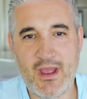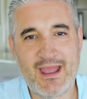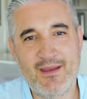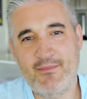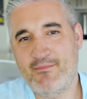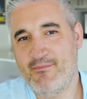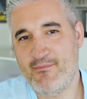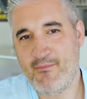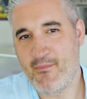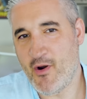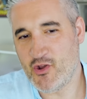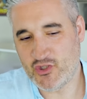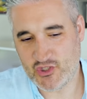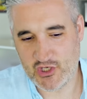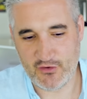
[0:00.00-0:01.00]
Well,
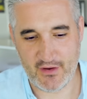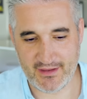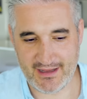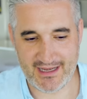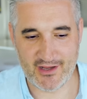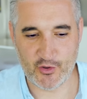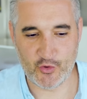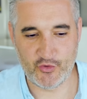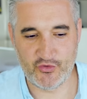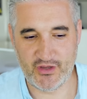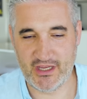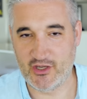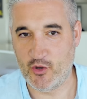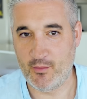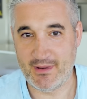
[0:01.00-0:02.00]
most of the Italian
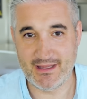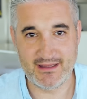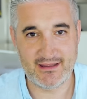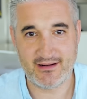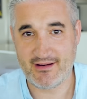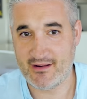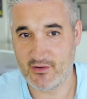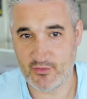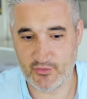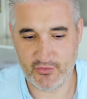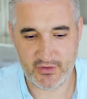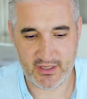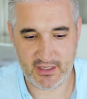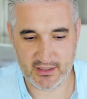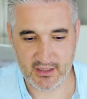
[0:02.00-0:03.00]
cuisine or Mediterranean
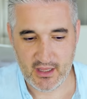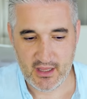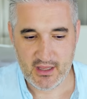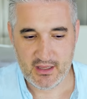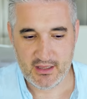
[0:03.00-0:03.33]
cuisine,